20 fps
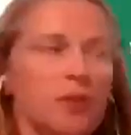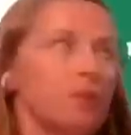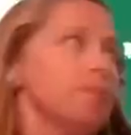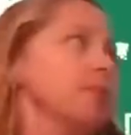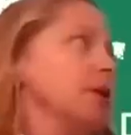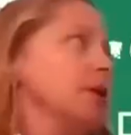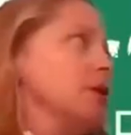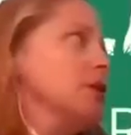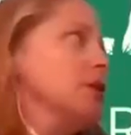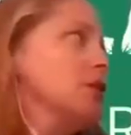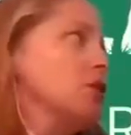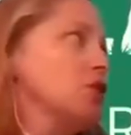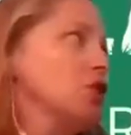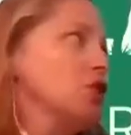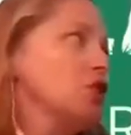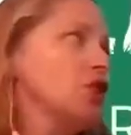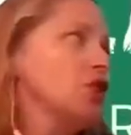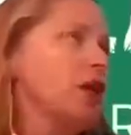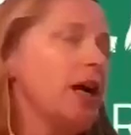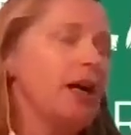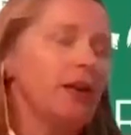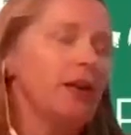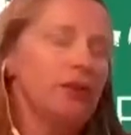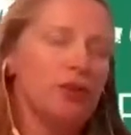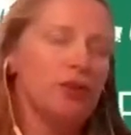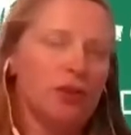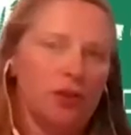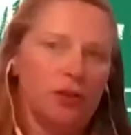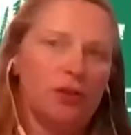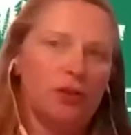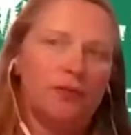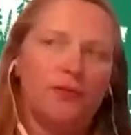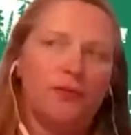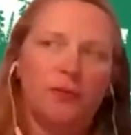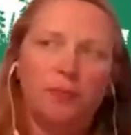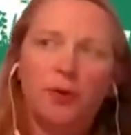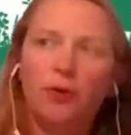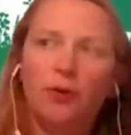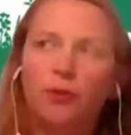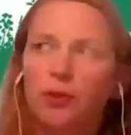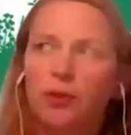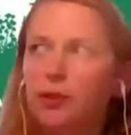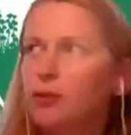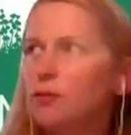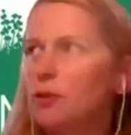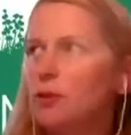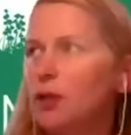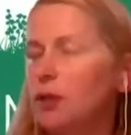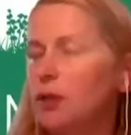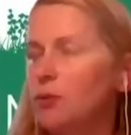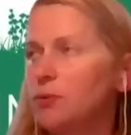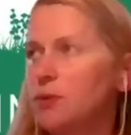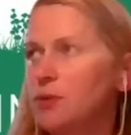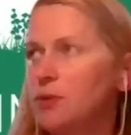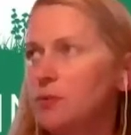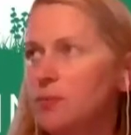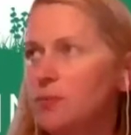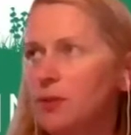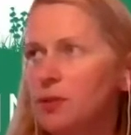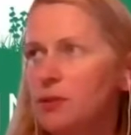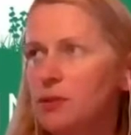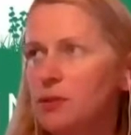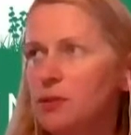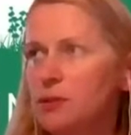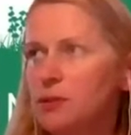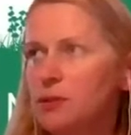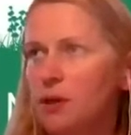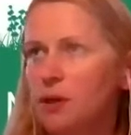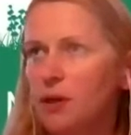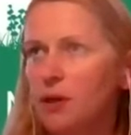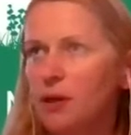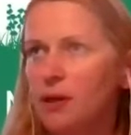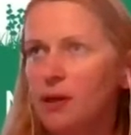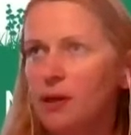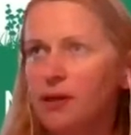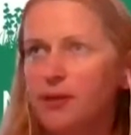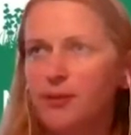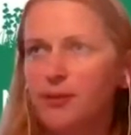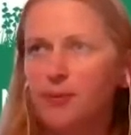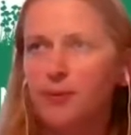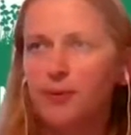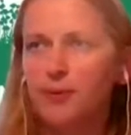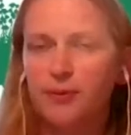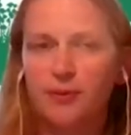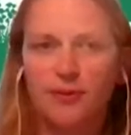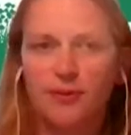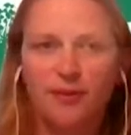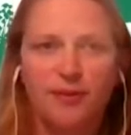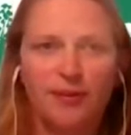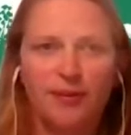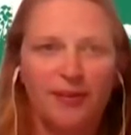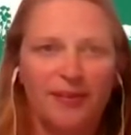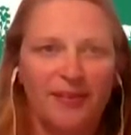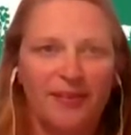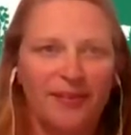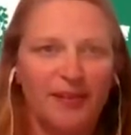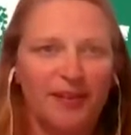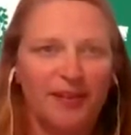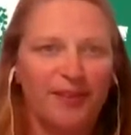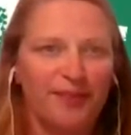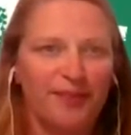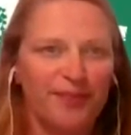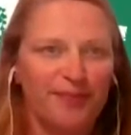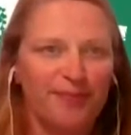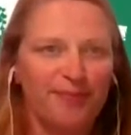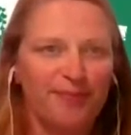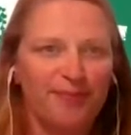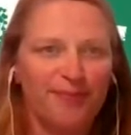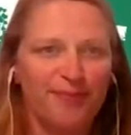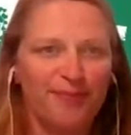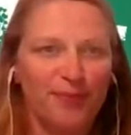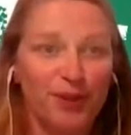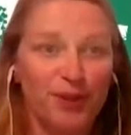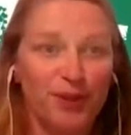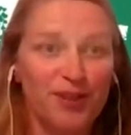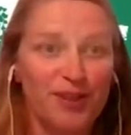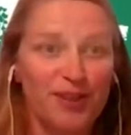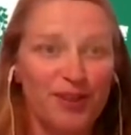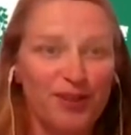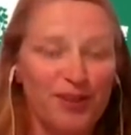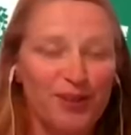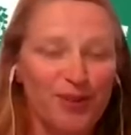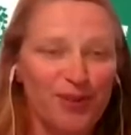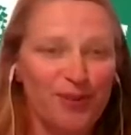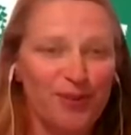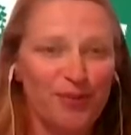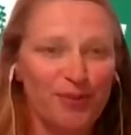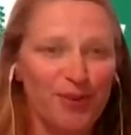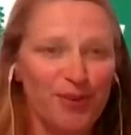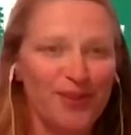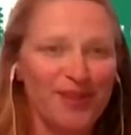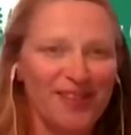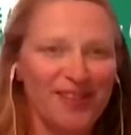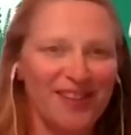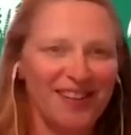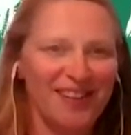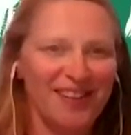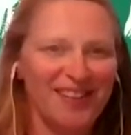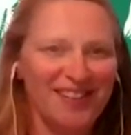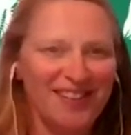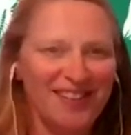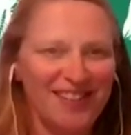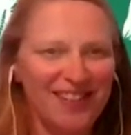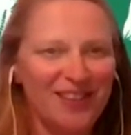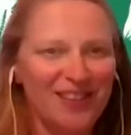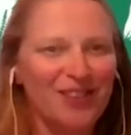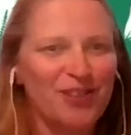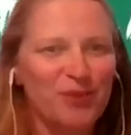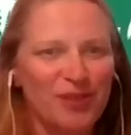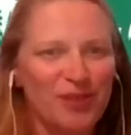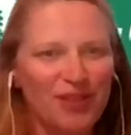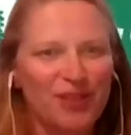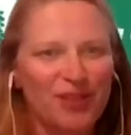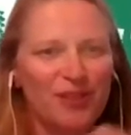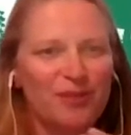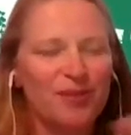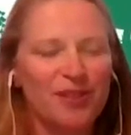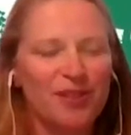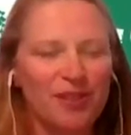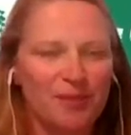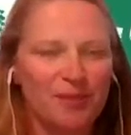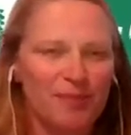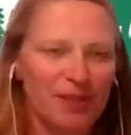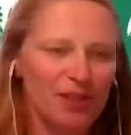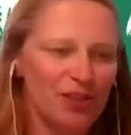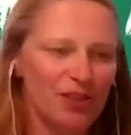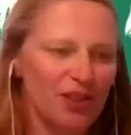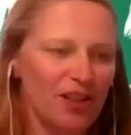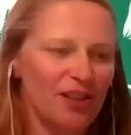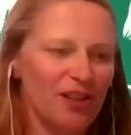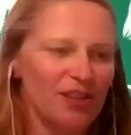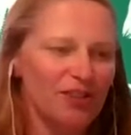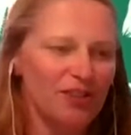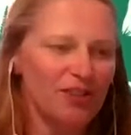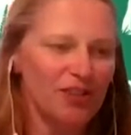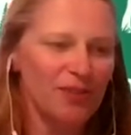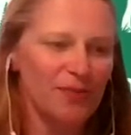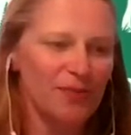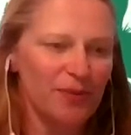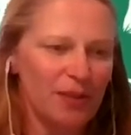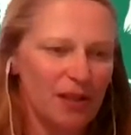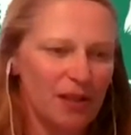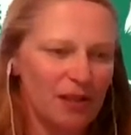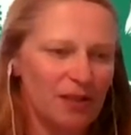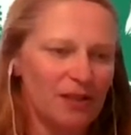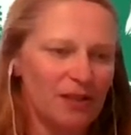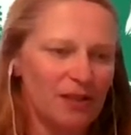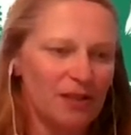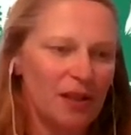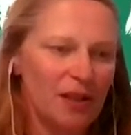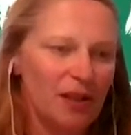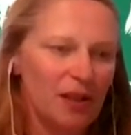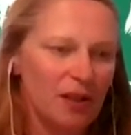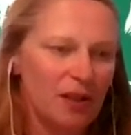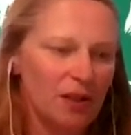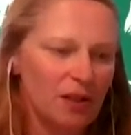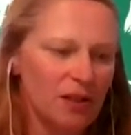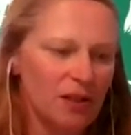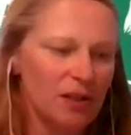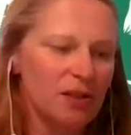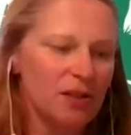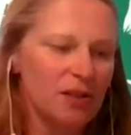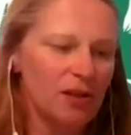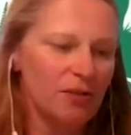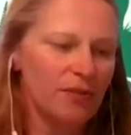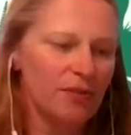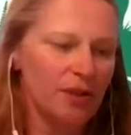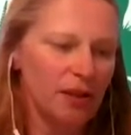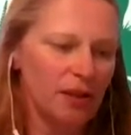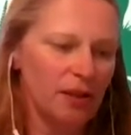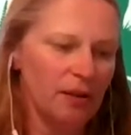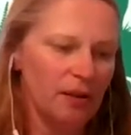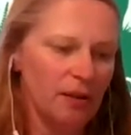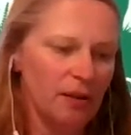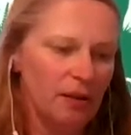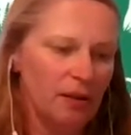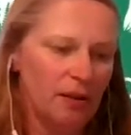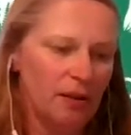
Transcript: your biggest challenges for both of you? Like, what's your biggest, I suppose, like Monsanto on one side, and what's the biggest challenges for these conserving